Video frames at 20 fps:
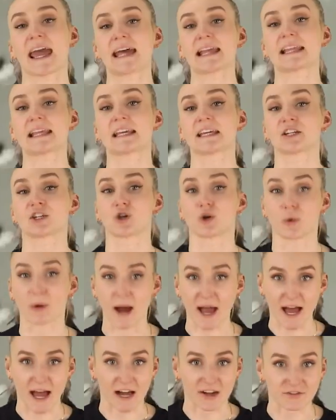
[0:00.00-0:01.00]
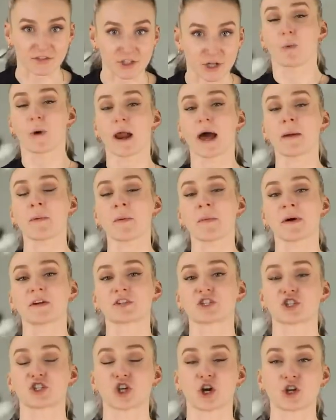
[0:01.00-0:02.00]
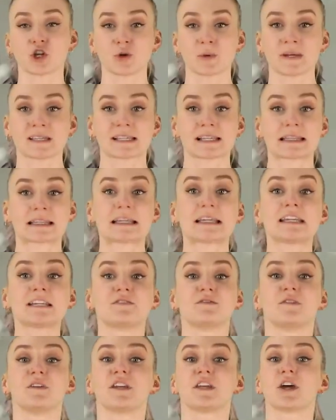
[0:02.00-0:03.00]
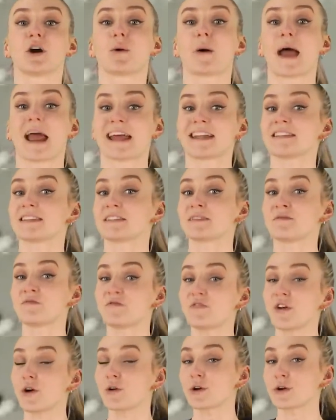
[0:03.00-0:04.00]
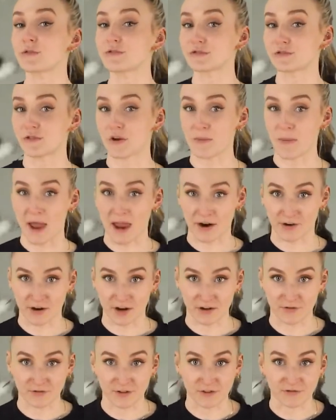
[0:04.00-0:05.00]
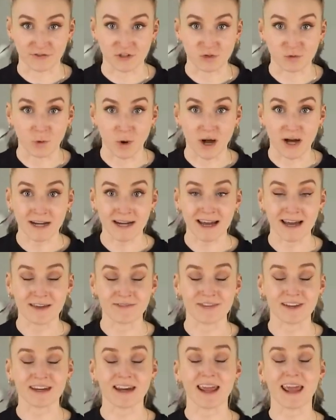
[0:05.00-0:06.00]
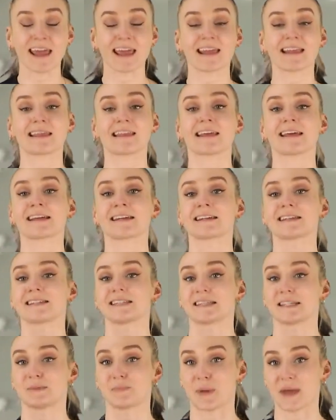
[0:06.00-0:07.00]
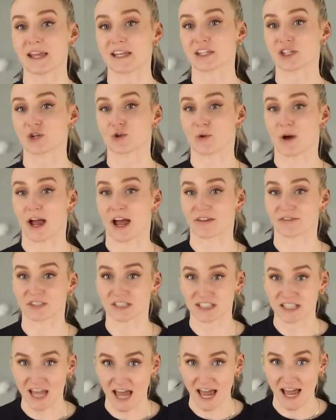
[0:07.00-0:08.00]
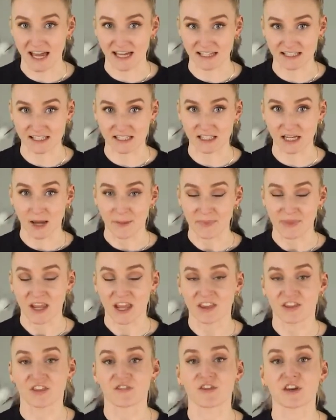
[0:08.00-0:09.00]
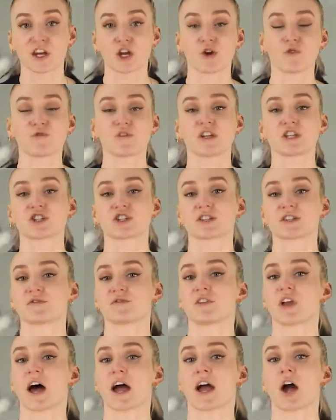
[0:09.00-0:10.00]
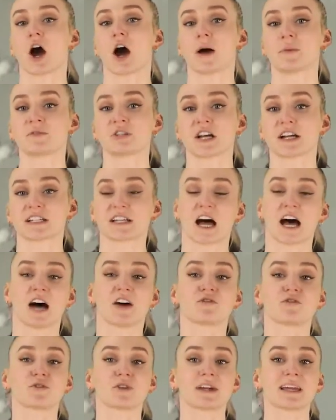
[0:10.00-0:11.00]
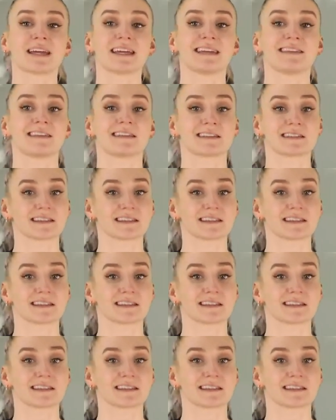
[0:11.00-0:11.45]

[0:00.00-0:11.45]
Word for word: alien craft. What I'm about to show you is a leaked video and some photos from Area 51 of an alien alien spacecraft test. The video features a flying object hovering in the